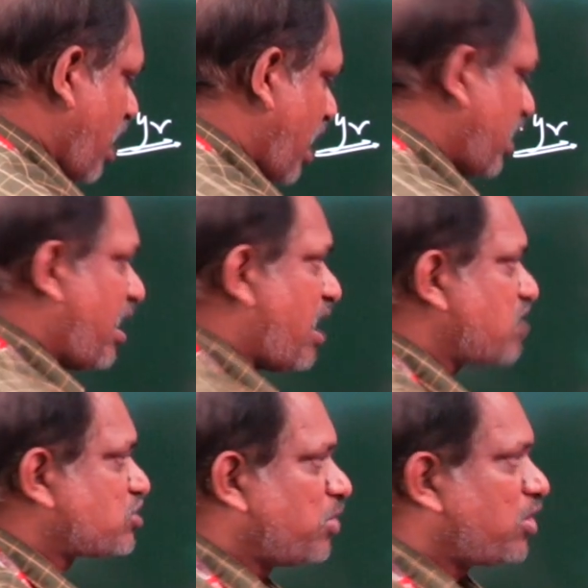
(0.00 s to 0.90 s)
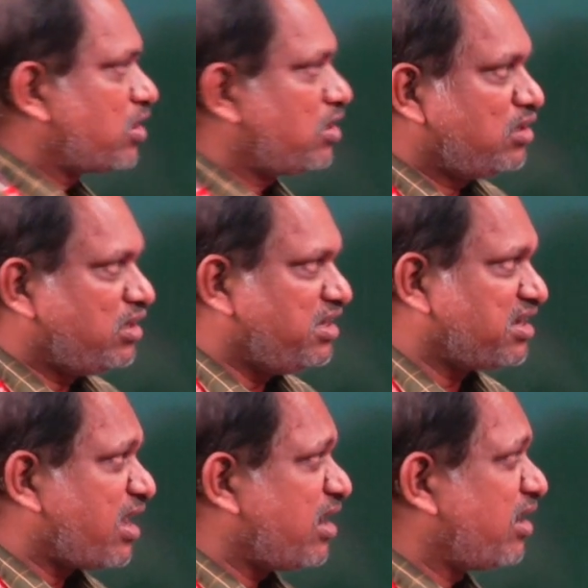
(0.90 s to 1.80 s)
and last model in
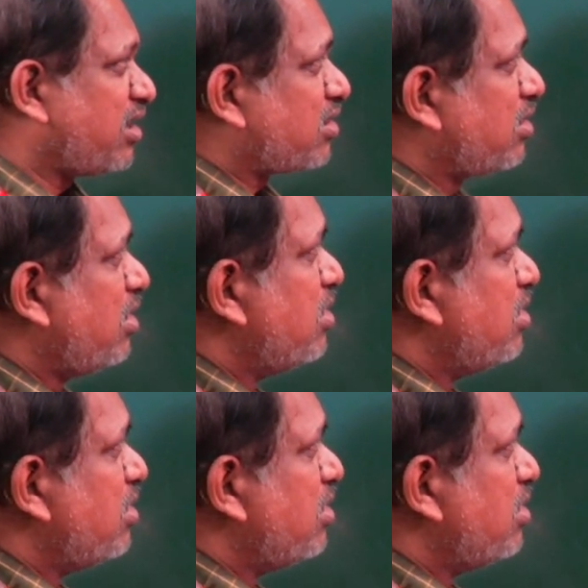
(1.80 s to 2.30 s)
a calendar.